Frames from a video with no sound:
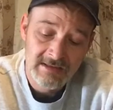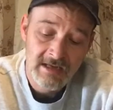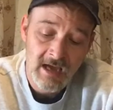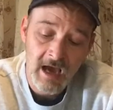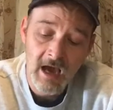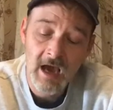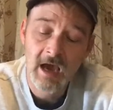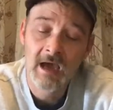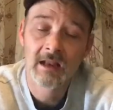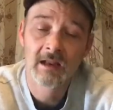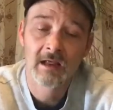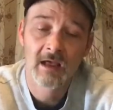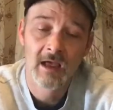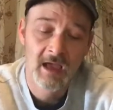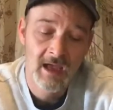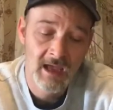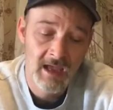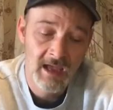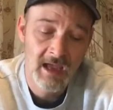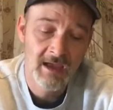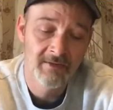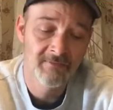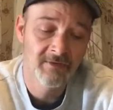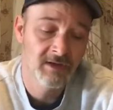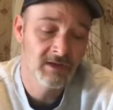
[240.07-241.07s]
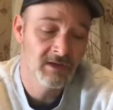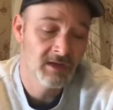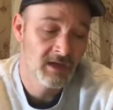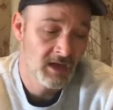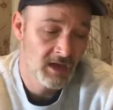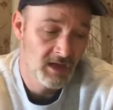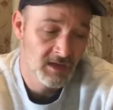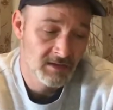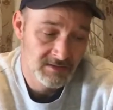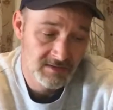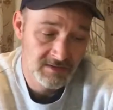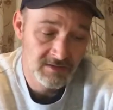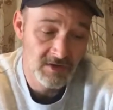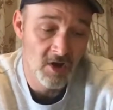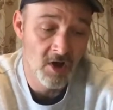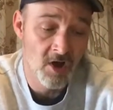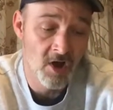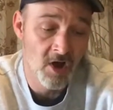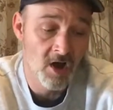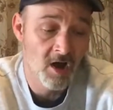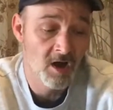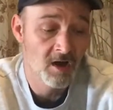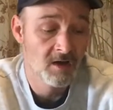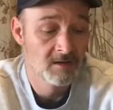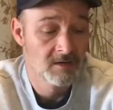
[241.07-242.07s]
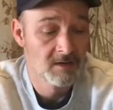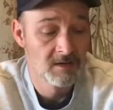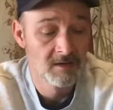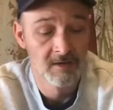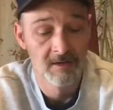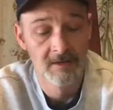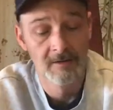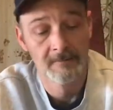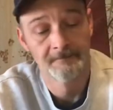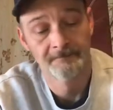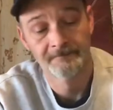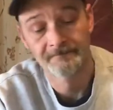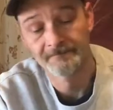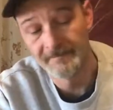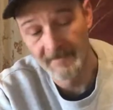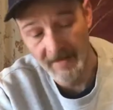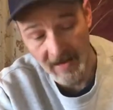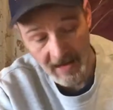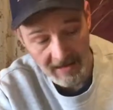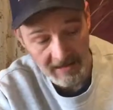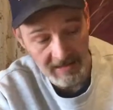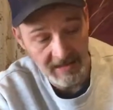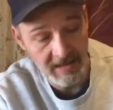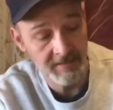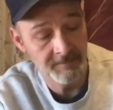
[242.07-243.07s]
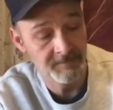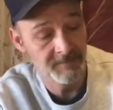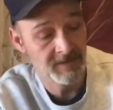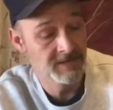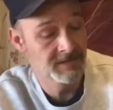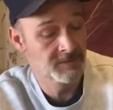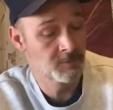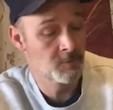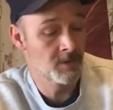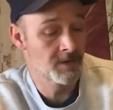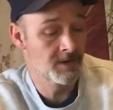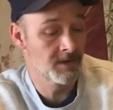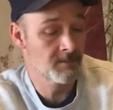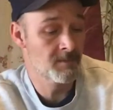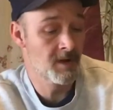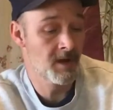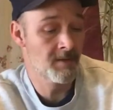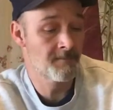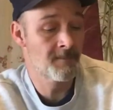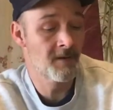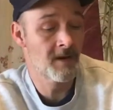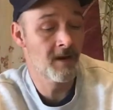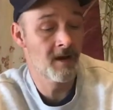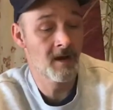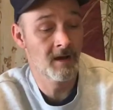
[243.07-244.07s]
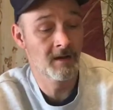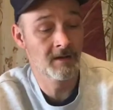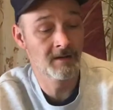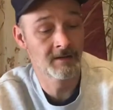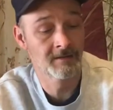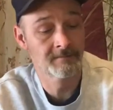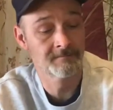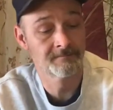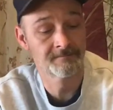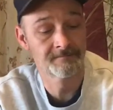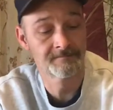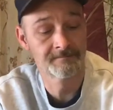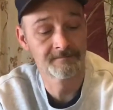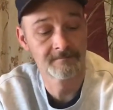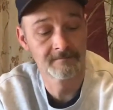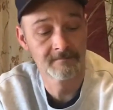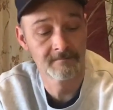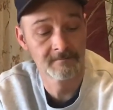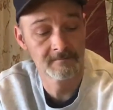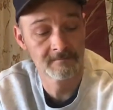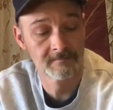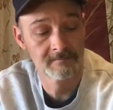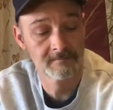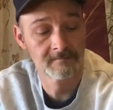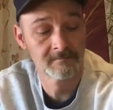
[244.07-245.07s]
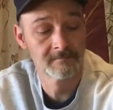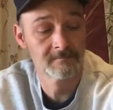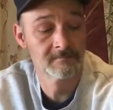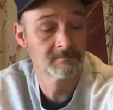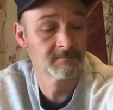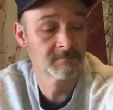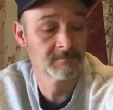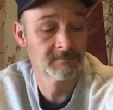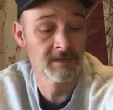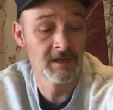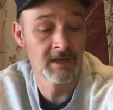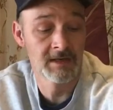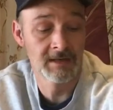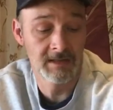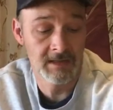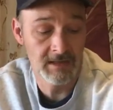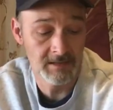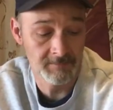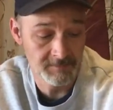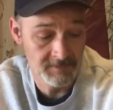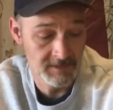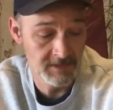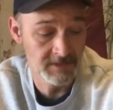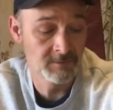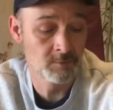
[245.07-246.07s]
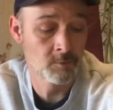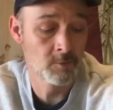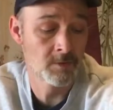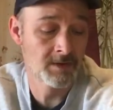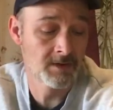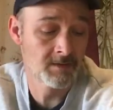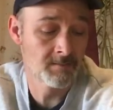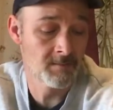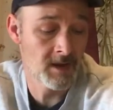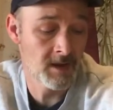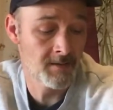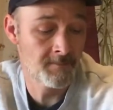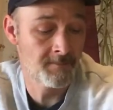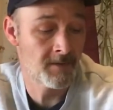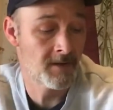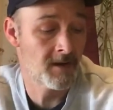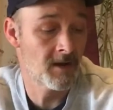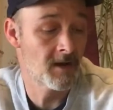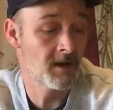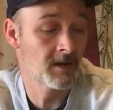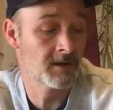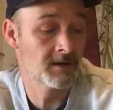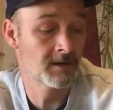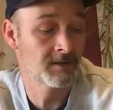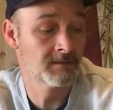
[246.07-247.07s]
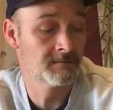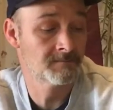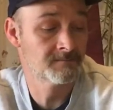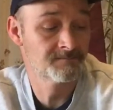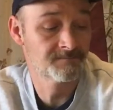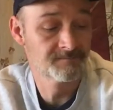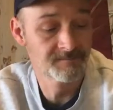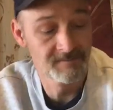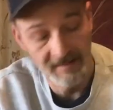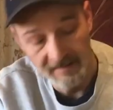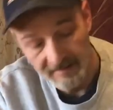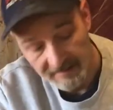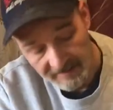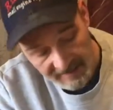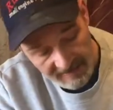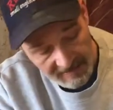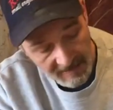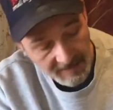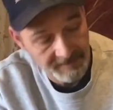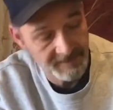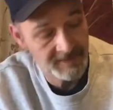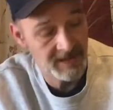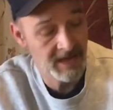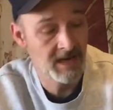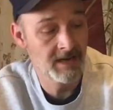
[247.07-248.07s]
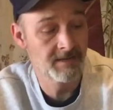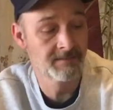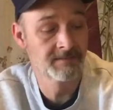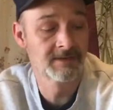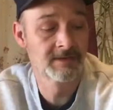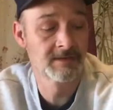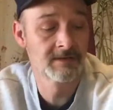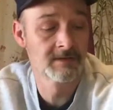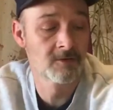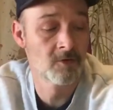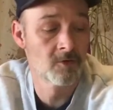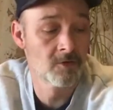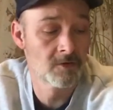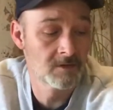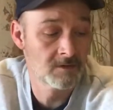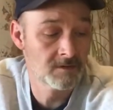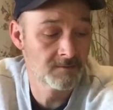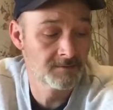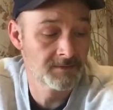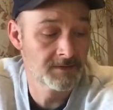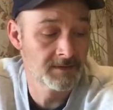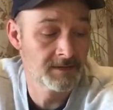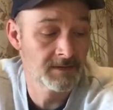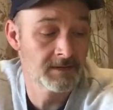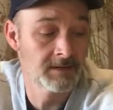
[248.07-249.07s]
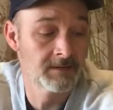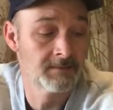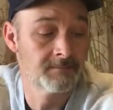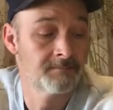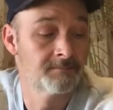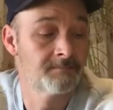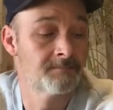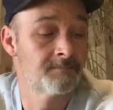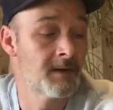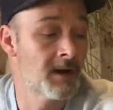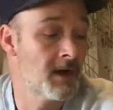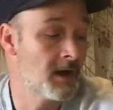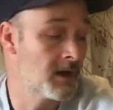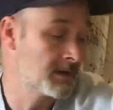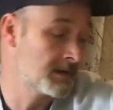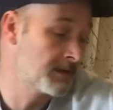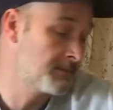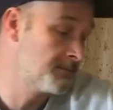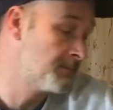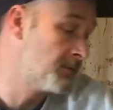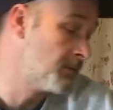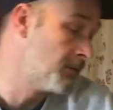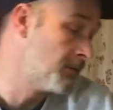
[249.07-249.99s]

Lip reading: not a heavy saw. I keep this one in my pocket. And I keep this one in my pocket. Sometimes the Pocket